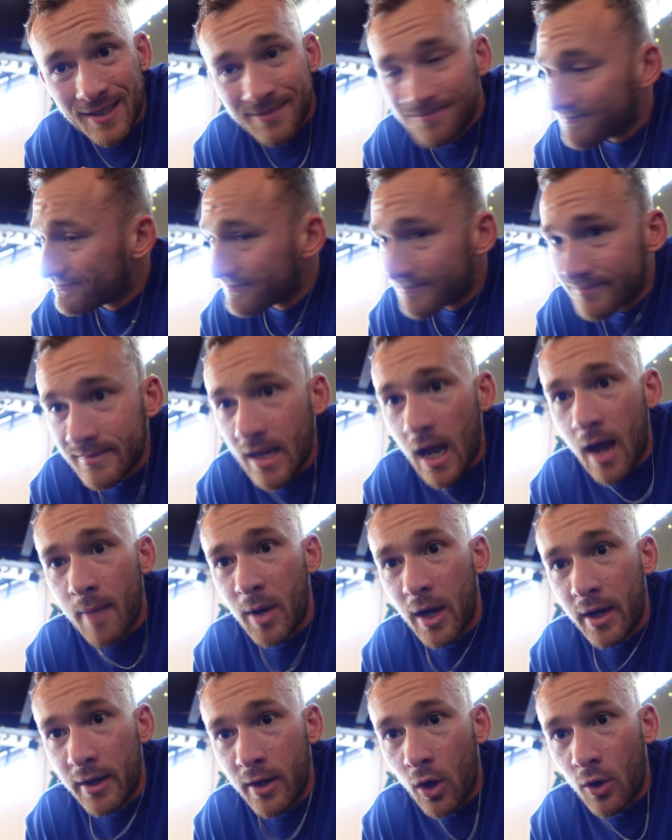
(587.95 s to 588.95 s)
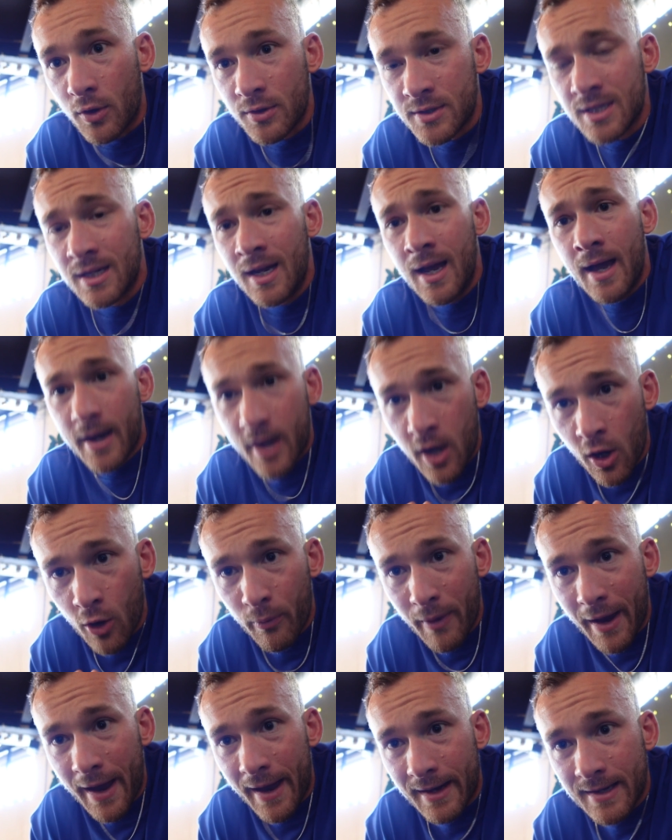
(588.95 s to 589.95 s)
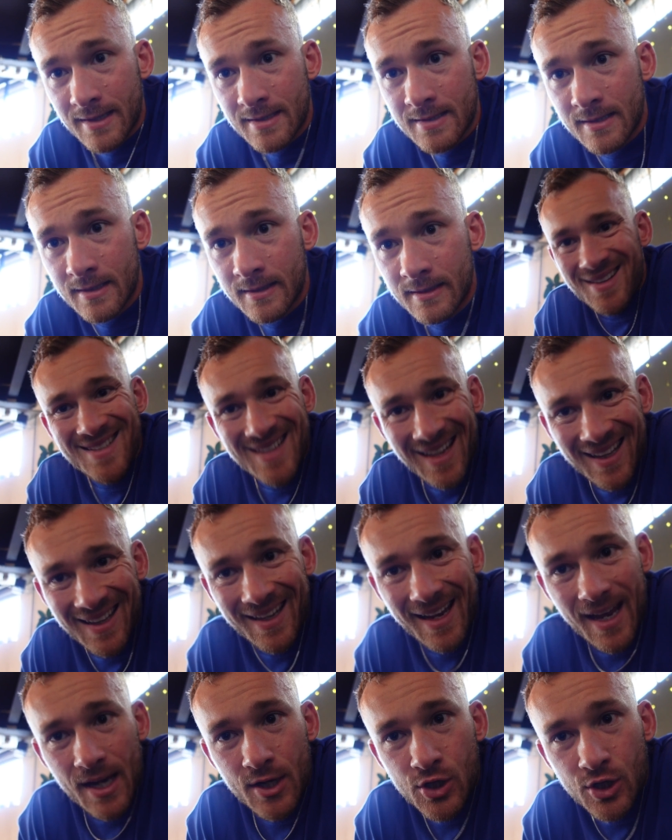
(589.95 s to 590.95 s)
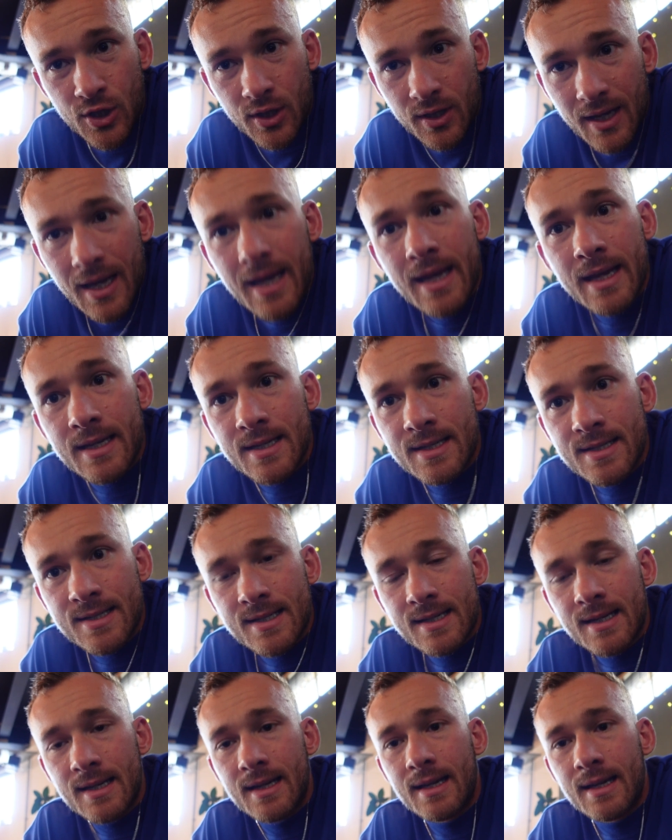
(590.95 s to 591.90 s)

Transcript: Am I not correct? Delegation is